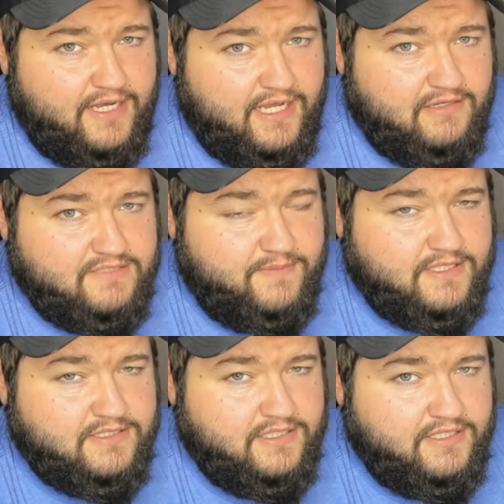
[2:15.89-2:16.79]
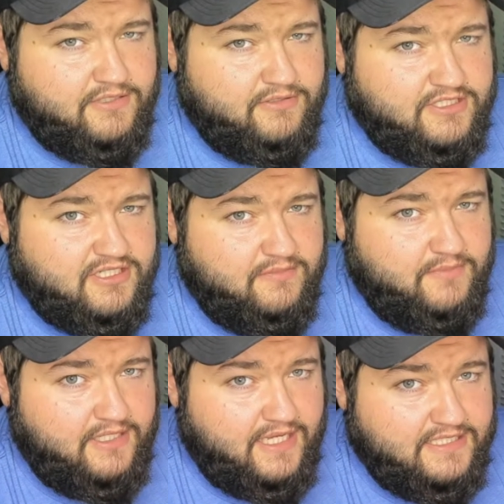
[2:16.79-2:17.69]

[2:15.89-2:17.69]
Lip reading: now, especially in the Christian community.